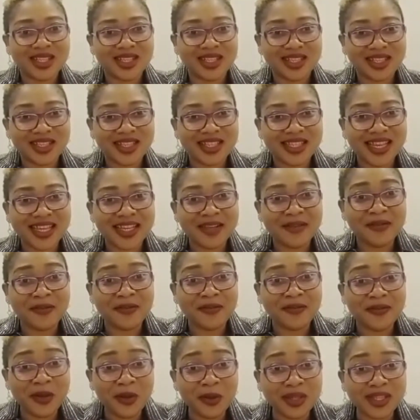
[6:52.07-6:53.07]
These are the
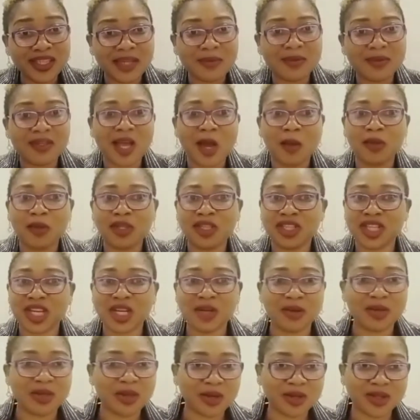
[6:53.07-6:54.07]
few tips I'll be sharing
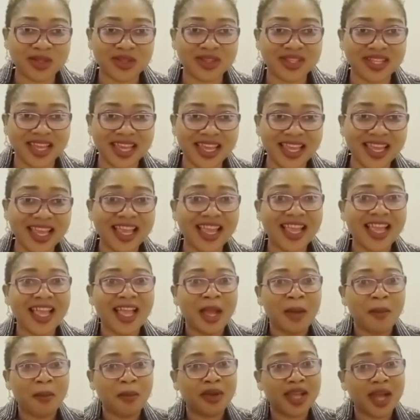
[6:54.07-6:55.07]
with us today,
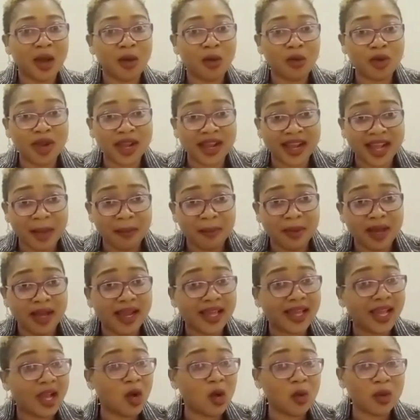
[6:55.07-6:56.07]
but I will recap
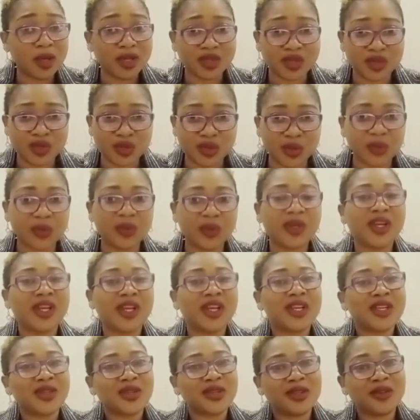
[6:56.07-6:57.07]
like I always do.
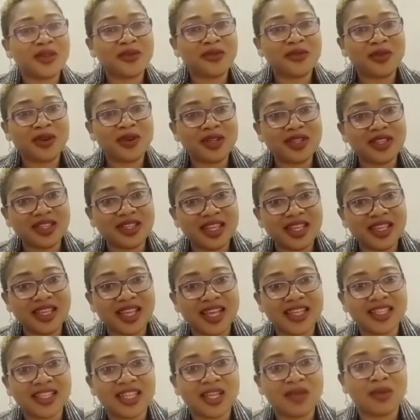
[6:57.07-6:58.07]
So the first thing I
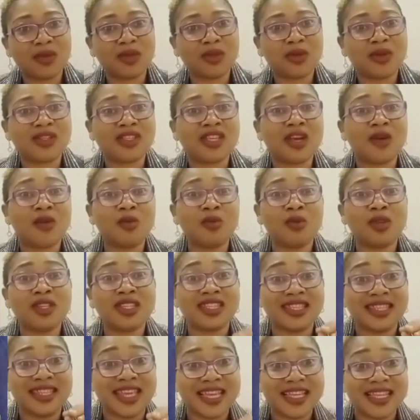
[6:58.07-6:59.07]
shared with us is that we must
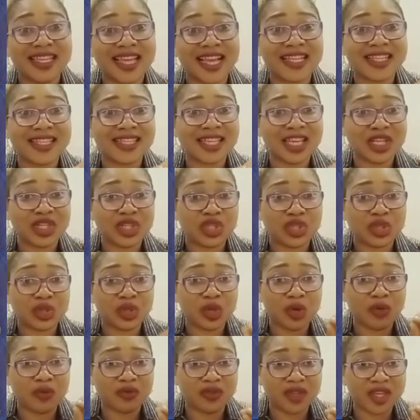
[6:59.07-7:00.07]
gain the attention
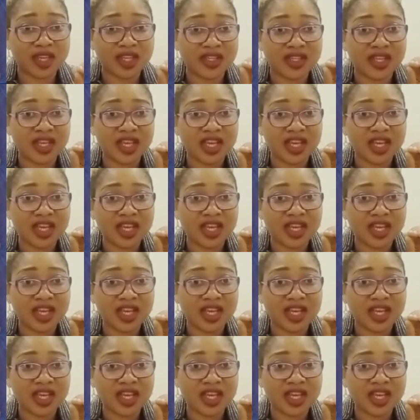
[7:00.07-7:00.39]
of these